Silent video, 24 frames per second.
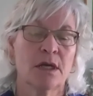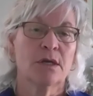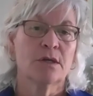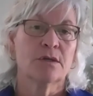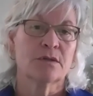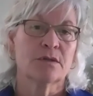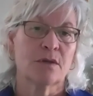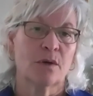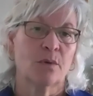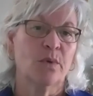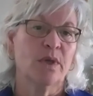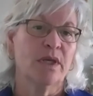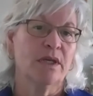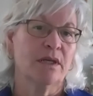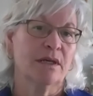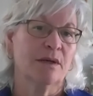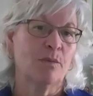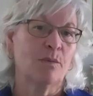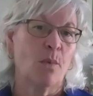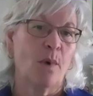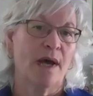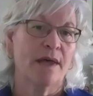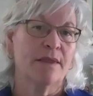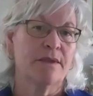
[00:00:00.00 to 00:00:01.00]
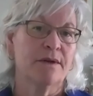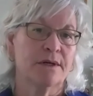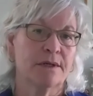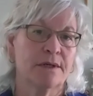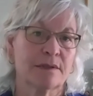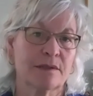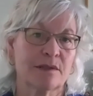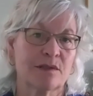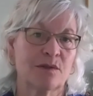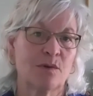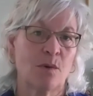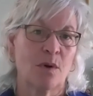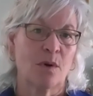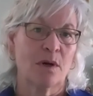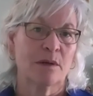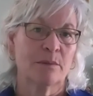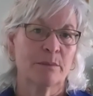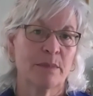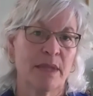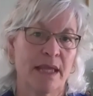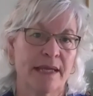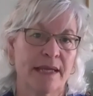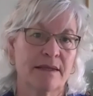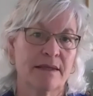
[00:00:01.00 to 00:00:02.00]
so we could weather a
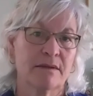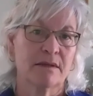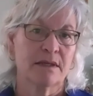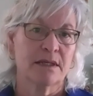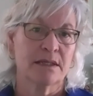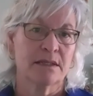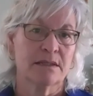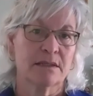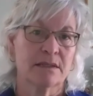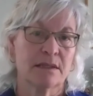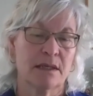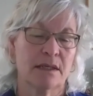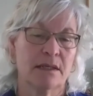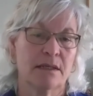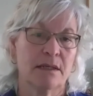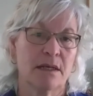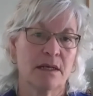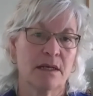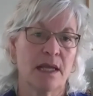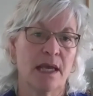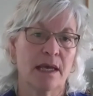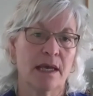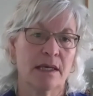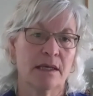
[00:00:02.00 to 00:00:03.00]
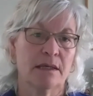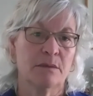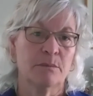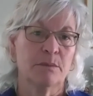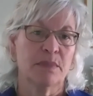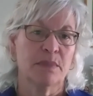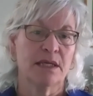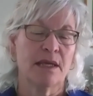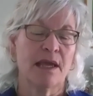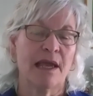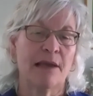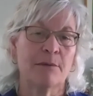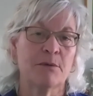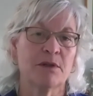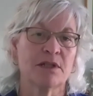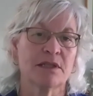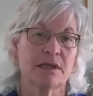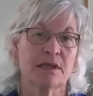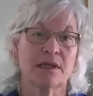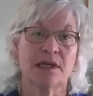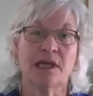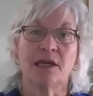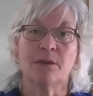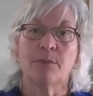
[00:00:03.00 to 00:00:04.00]
storm like this and be
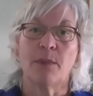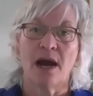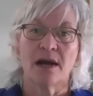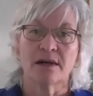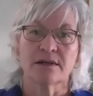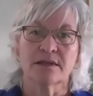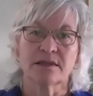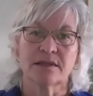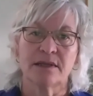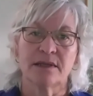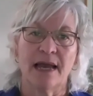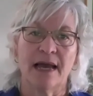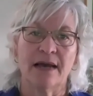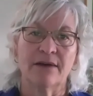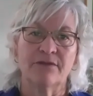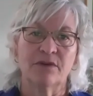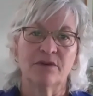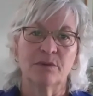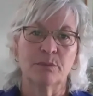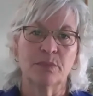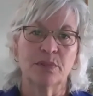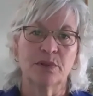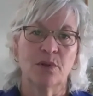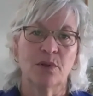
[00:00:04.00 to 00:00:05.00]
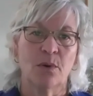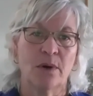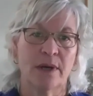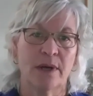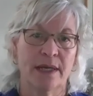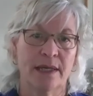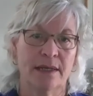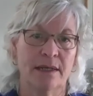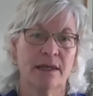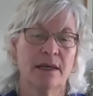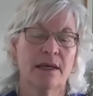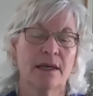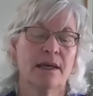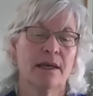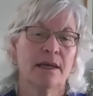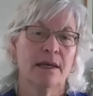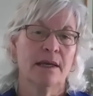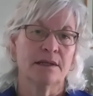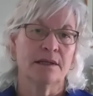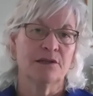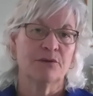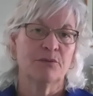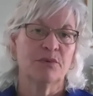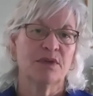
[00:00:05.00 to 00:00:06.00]
able to keep our staff employed
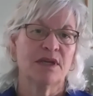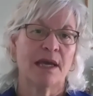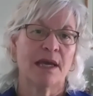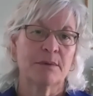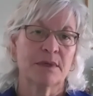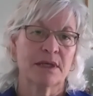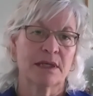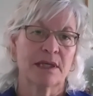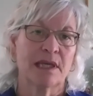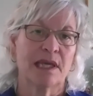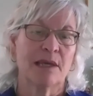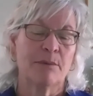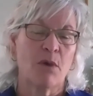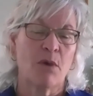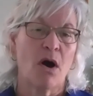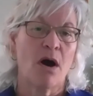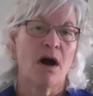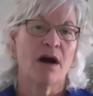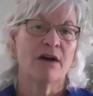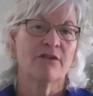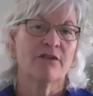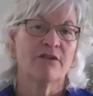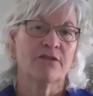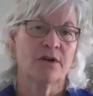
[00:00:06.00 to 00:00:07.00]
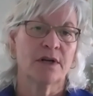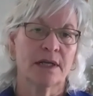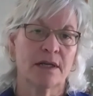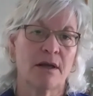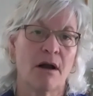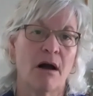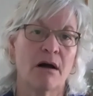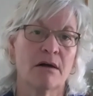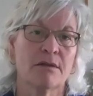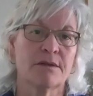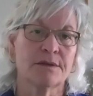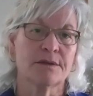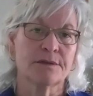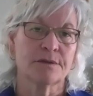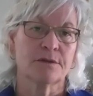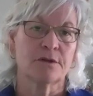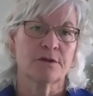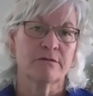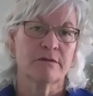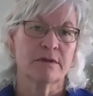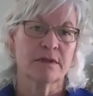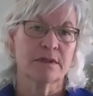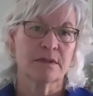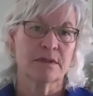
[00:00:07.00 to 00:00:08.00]
and to be able to keep offering all the
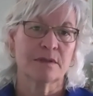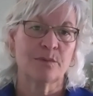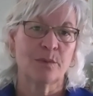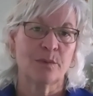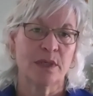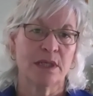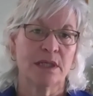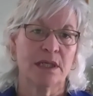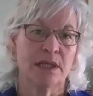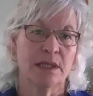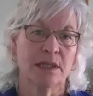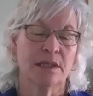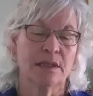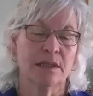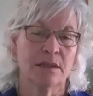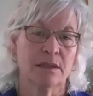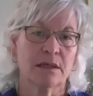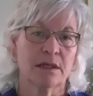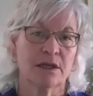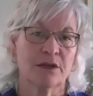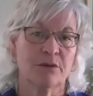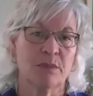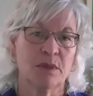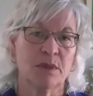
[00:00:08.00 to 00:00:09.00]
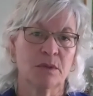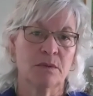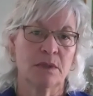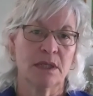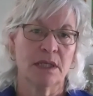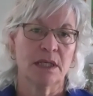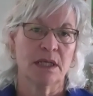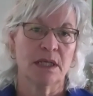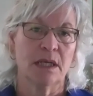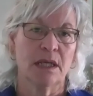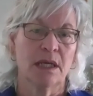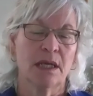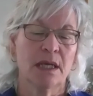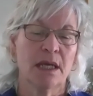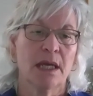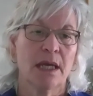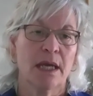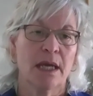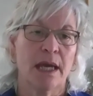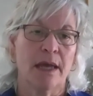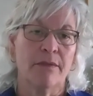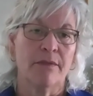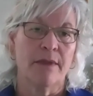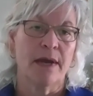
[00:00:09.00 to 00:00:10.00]
services we need in the community.
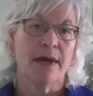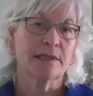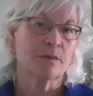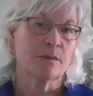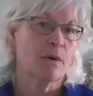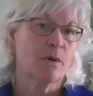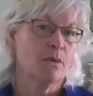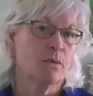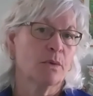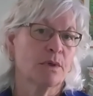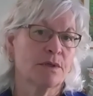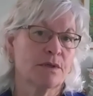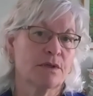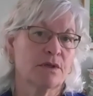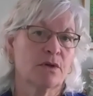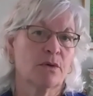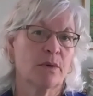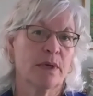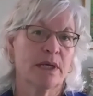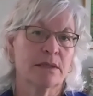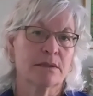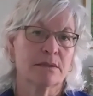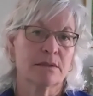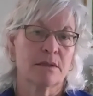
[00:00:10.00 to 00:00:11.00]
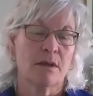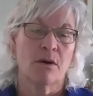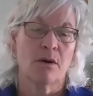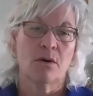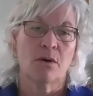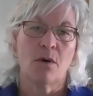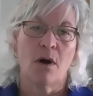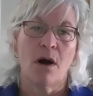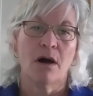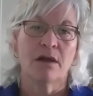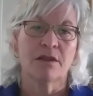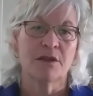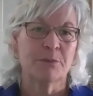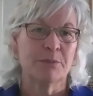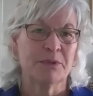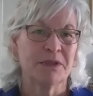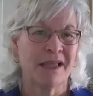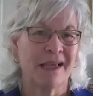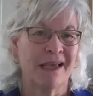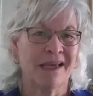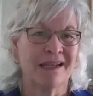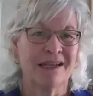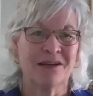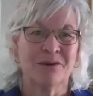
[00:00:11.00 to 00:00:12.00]
And that's what we're doing. So all the
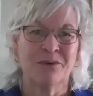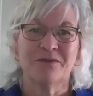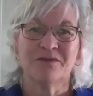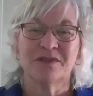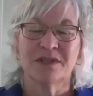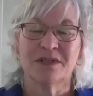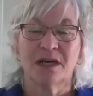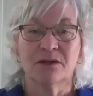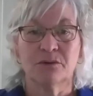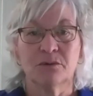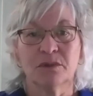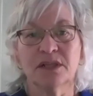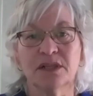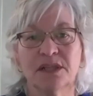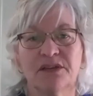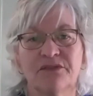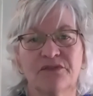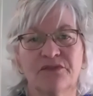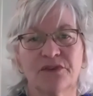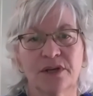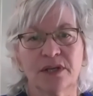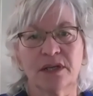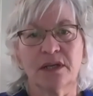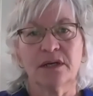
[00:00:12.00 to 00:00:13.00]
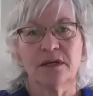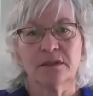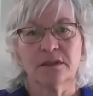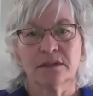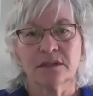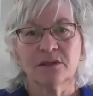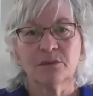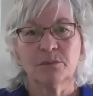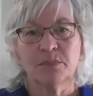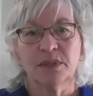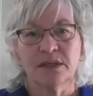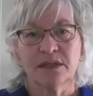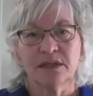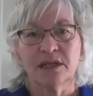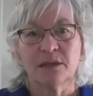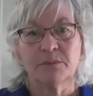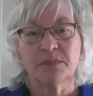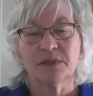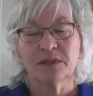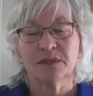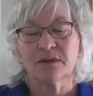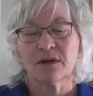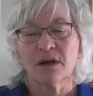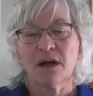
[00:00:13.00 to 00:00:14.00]
planning we've done really for years to build
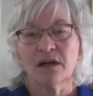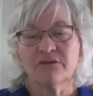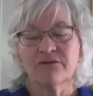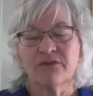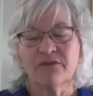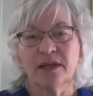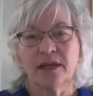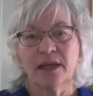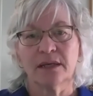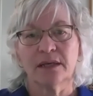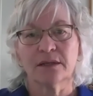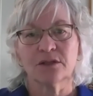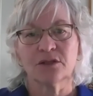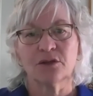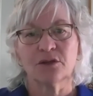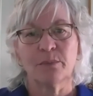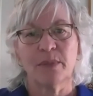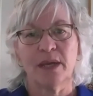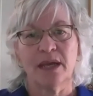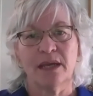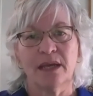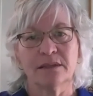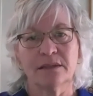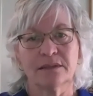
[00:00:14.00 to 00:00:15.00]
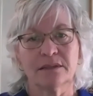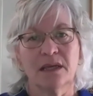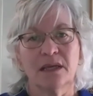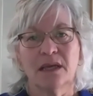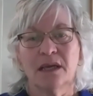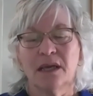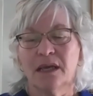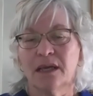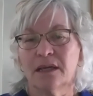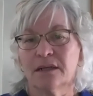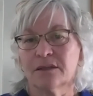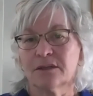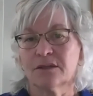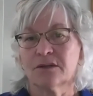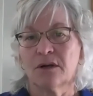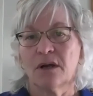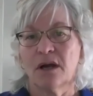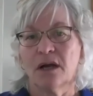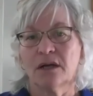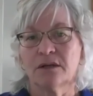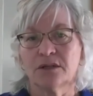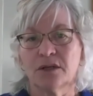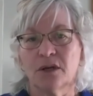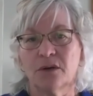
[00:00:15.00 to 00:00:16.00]
up a strong financial base and a
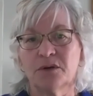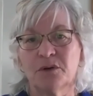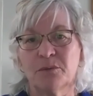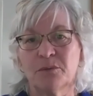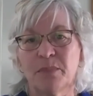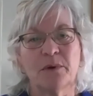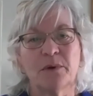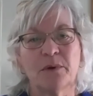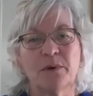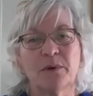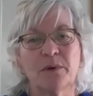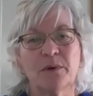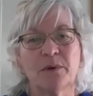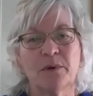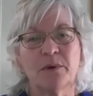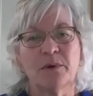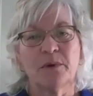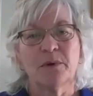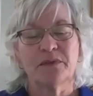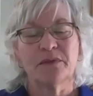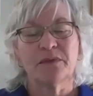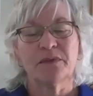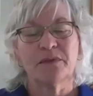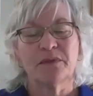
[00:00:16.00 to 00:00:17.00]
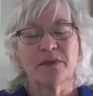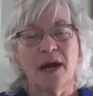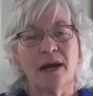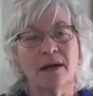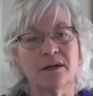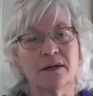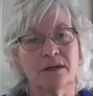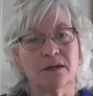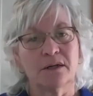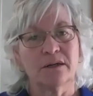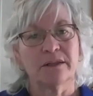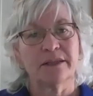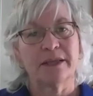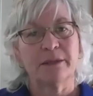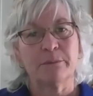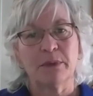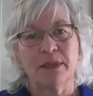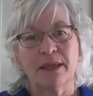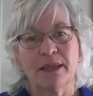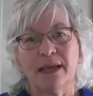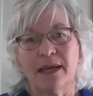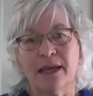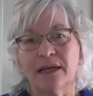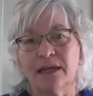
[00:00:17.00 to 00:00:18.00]
strong donor, along with our
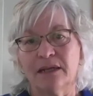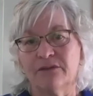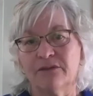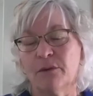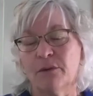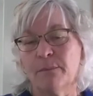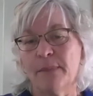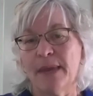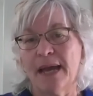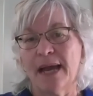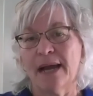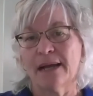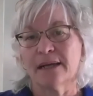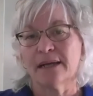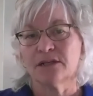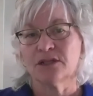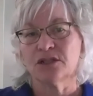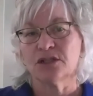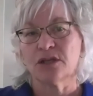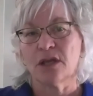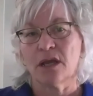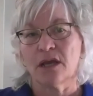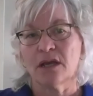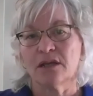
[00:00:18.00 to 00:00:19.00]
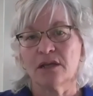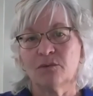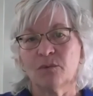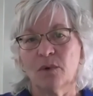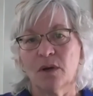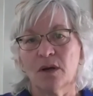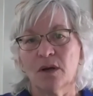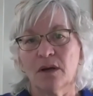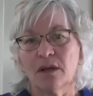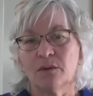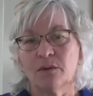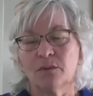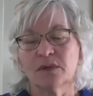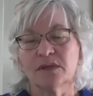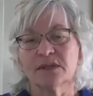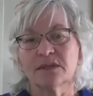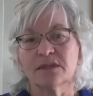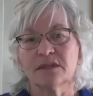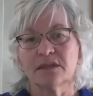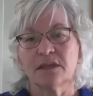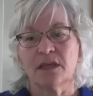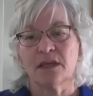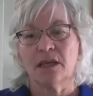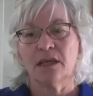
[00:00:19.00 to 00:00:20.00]
early planning from back in January,
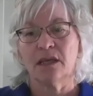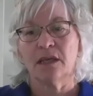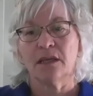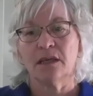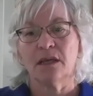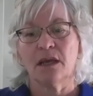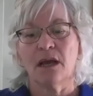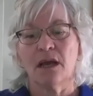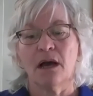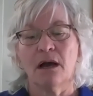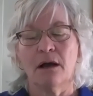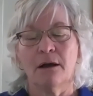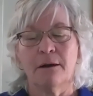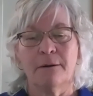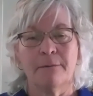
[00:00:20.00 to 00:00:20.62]
we're seeing,